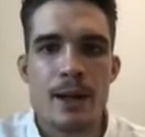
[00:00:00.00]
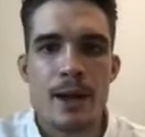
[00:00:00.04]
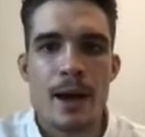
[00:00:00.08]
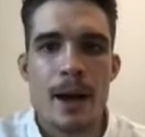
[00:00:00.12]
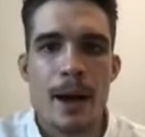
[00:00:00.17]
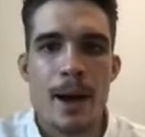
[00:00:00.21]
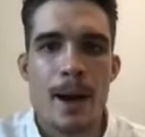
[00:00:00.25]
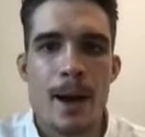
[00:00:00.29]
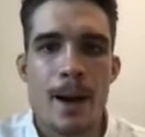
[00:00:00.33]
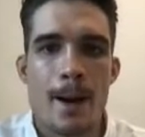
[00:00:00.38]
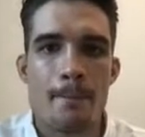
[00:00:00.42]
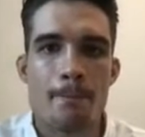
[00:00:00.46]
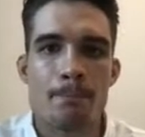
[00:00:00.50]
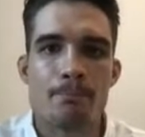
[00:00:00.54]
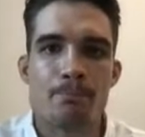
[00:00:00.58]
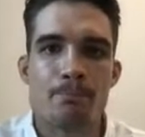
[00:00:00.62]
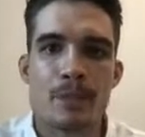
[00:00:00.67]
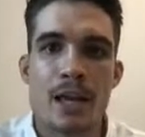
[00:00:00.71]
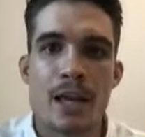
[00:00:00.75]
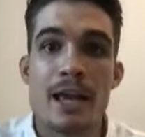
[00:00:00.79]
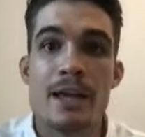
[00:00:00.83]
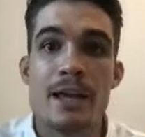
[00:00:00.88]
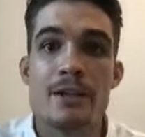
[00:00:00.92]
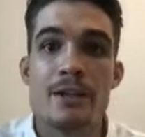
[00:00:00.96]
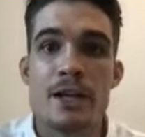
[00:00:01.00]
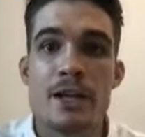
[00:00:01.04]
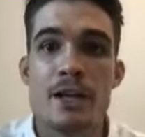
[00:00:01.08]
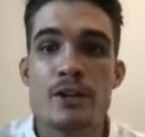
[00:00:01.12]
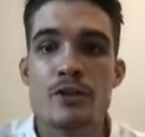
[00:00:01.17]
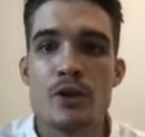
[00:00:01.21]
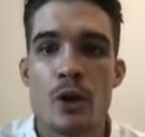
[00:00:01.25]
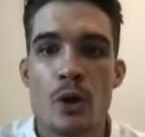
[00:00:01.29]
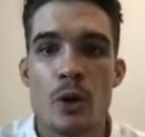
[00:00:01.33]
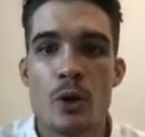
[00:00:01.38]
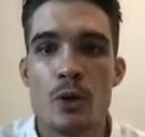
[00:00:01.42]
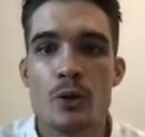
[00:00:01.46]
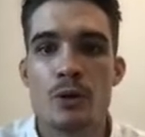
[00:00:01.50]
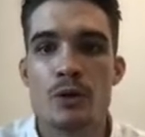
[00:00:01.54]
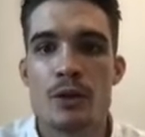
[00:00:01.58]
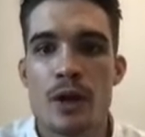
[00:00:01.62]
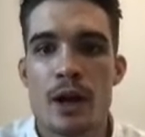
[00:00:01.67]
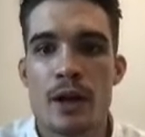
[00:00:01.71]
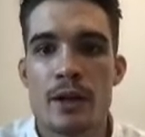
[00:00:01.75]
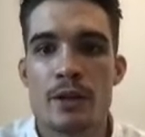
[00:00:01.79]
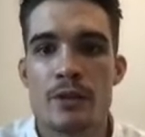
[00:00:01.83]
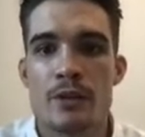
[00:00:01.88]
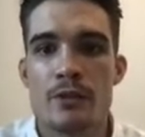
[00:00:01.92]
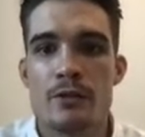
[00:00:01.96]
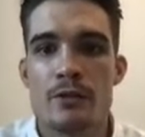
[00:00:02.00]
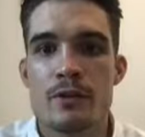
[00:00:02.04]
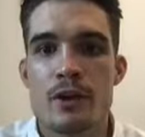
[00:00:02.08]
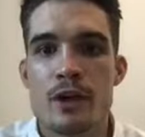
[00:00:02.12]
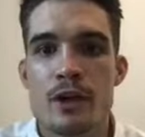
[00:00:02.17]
and his own kind of